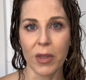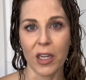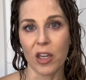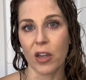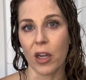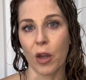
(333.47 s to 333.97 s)
then
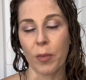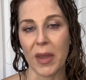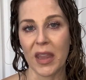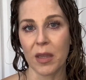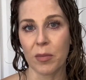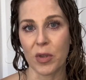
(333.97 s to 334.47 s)
you can
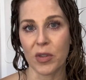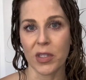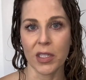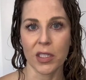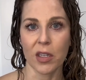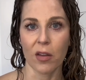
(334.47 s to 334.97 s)
omit the mousse.
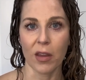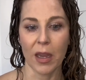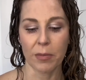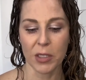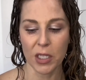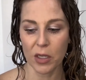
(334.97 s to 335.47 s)
It's totally
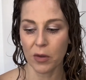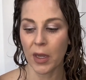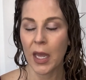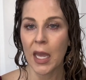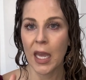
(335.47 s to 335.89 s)
up to you.